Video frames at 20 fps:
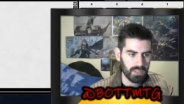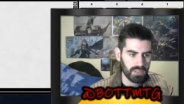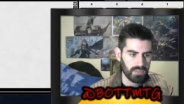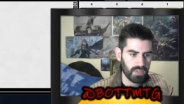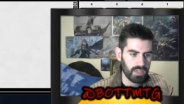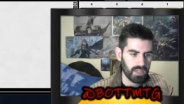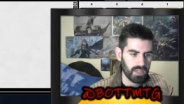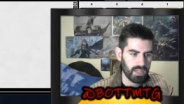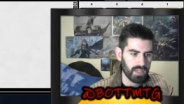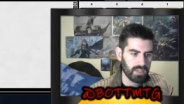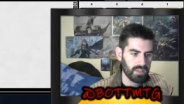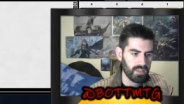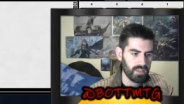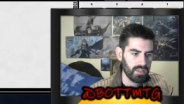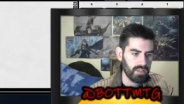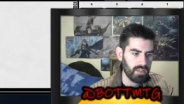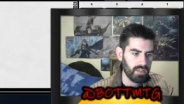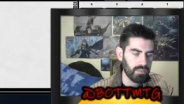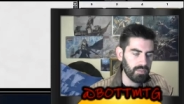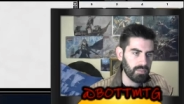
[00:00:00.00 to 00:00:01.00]
for our deck.
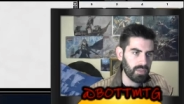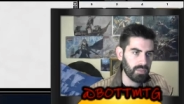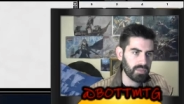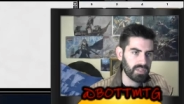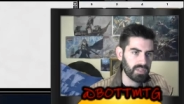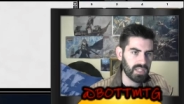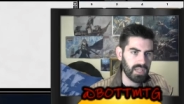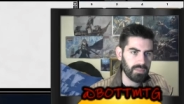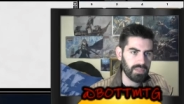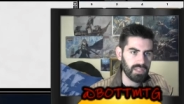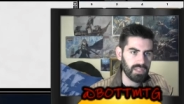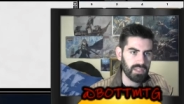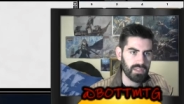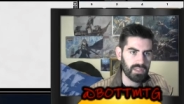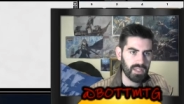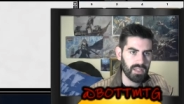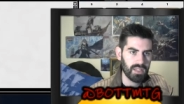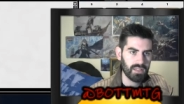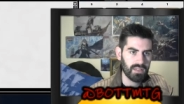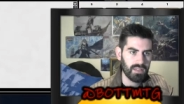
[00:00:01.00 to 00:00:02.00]
But it was tempting to
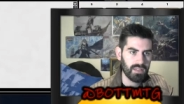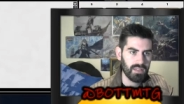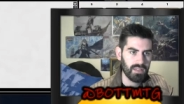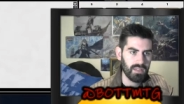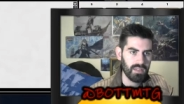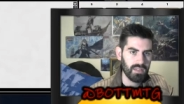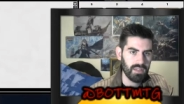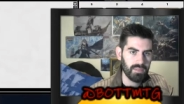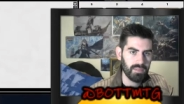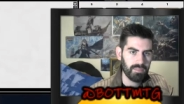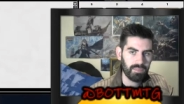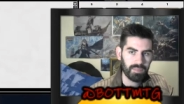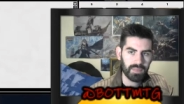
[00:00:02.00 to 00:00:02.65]
take the...